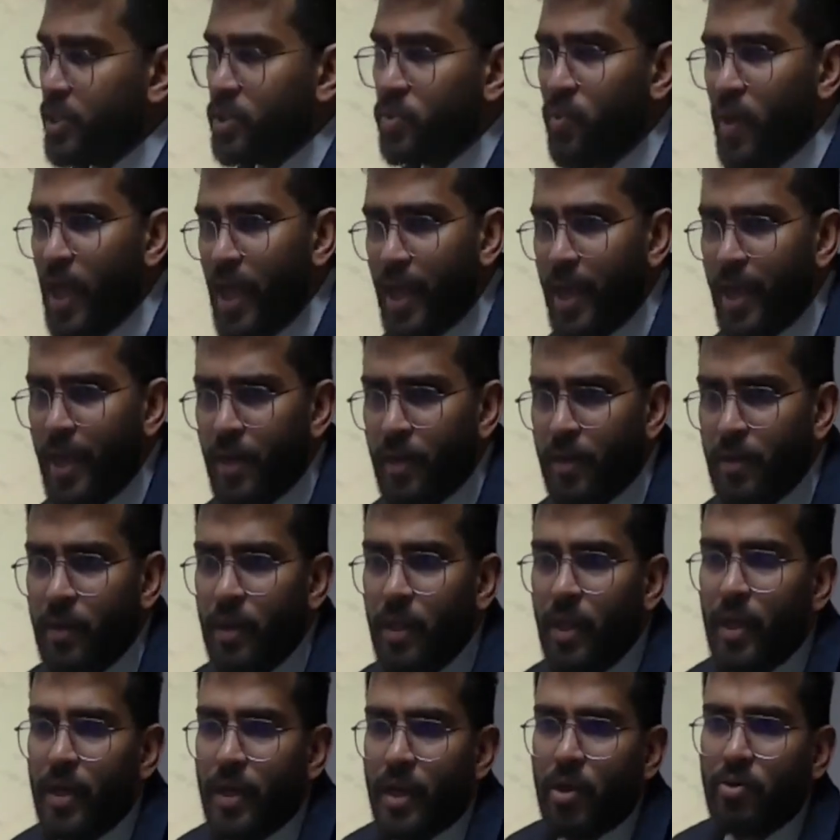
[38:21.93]
where,
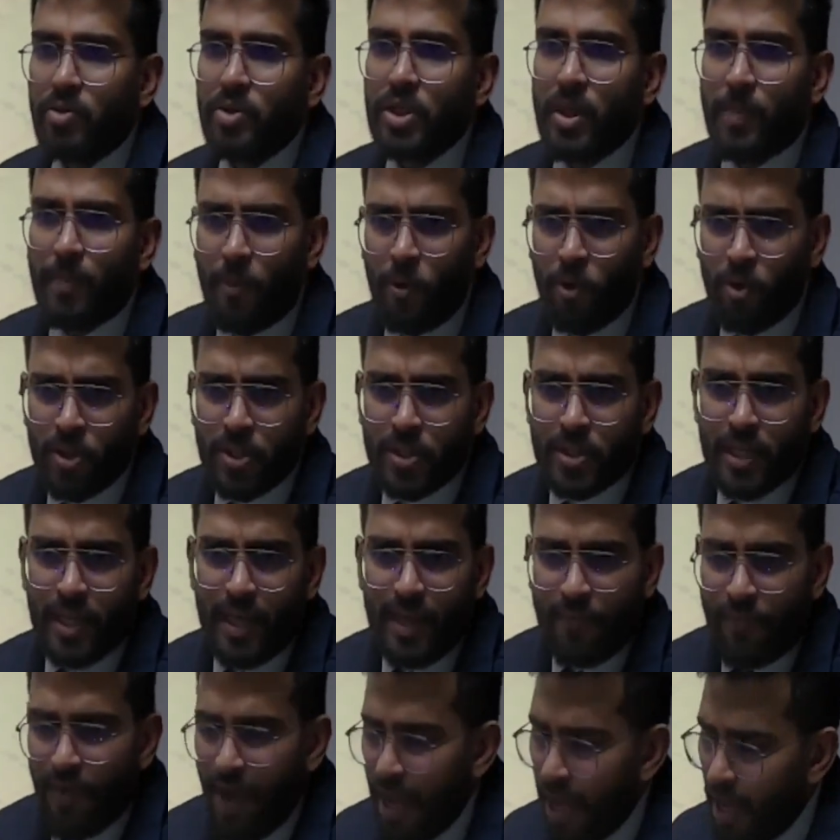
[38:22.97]
now suppose
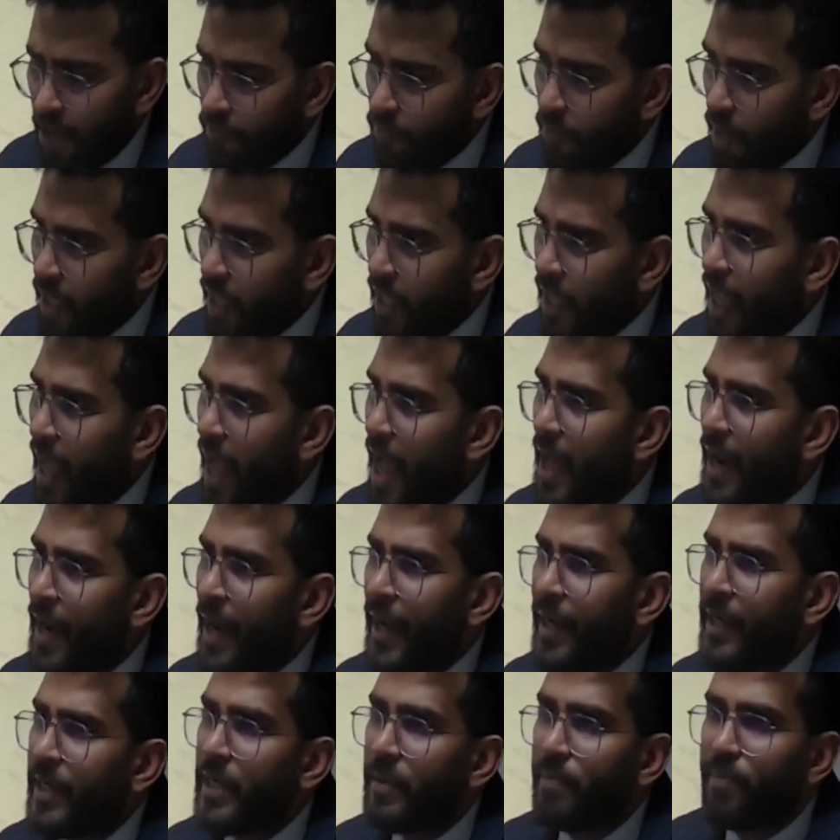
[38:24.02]
if I have money and I
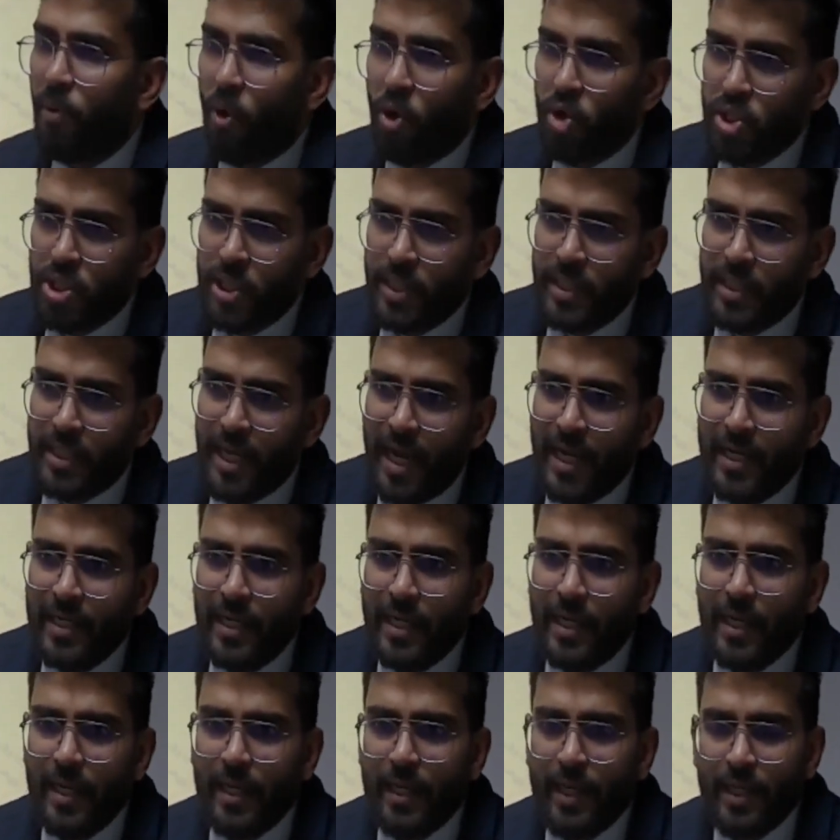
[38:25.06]
deposit that
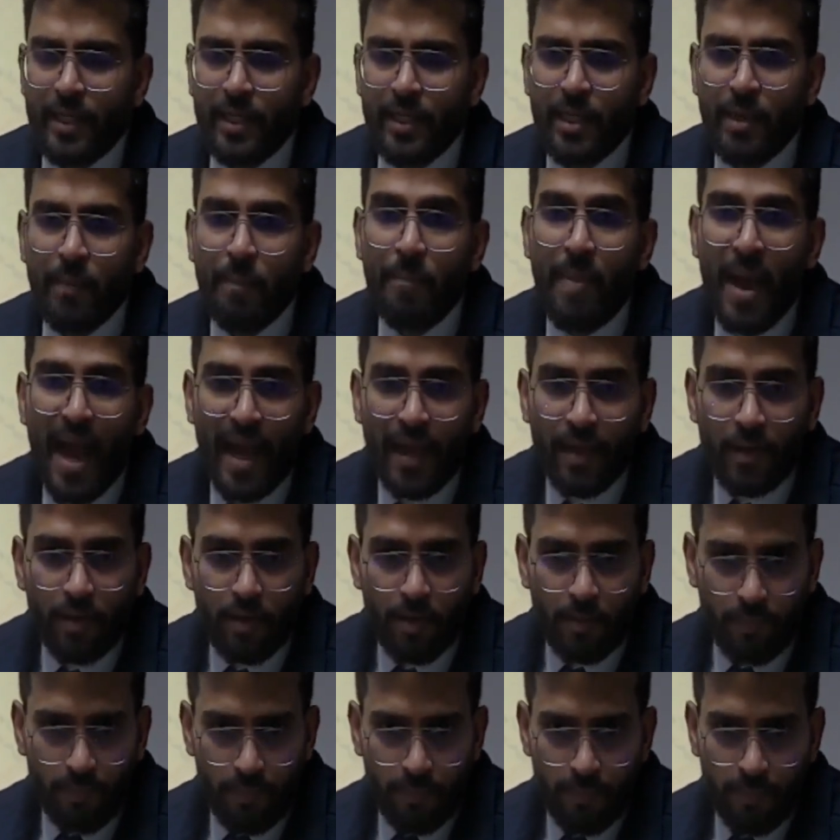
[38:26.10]
in the bank,
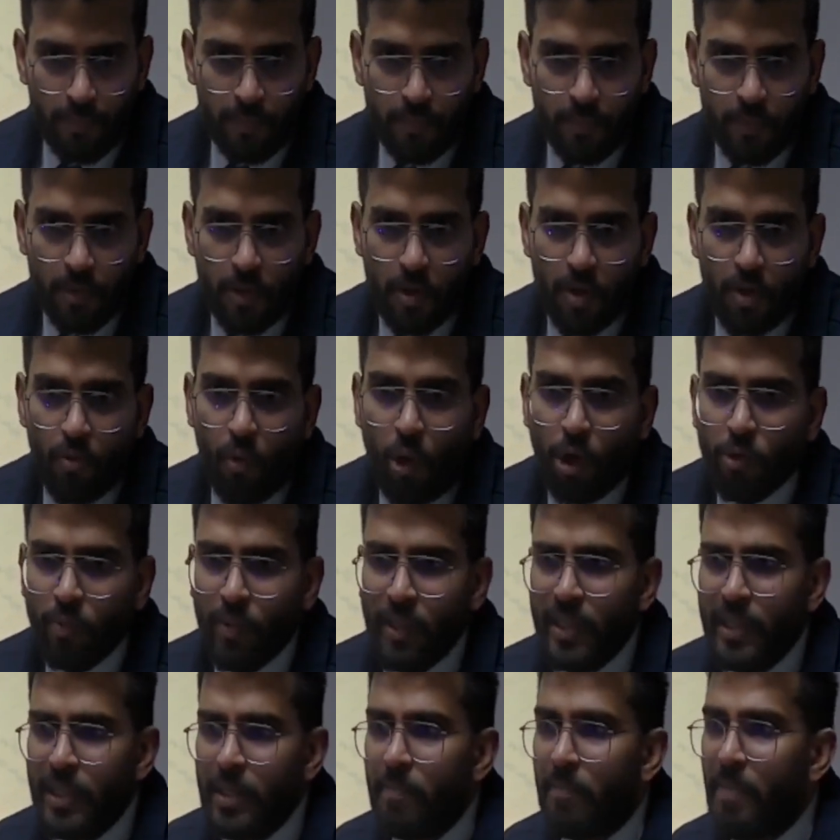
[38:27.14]
what
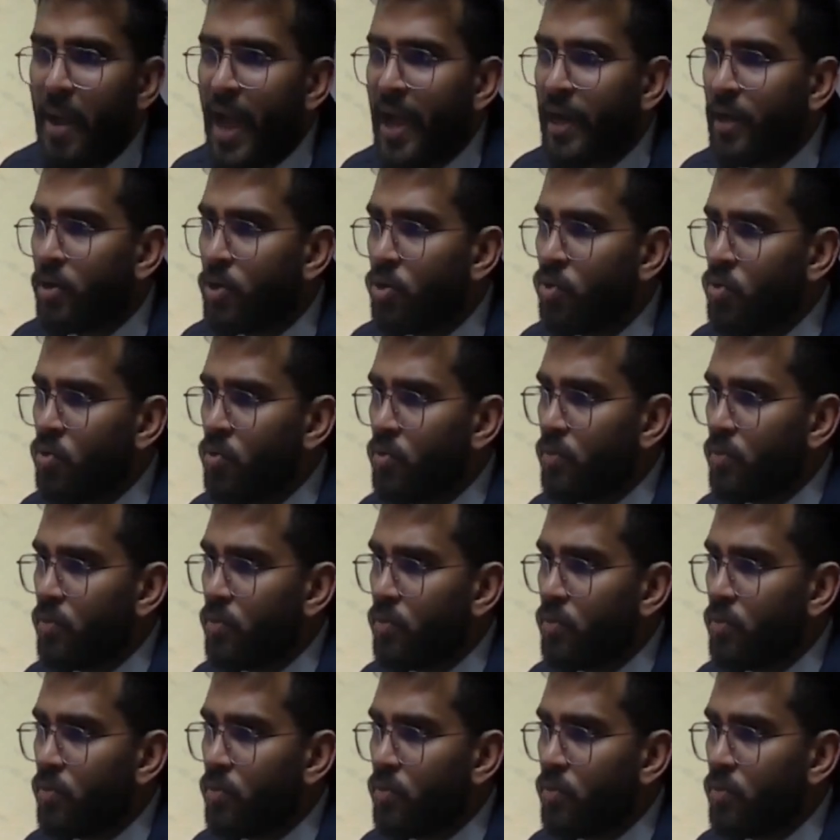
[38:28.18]
will the bank do?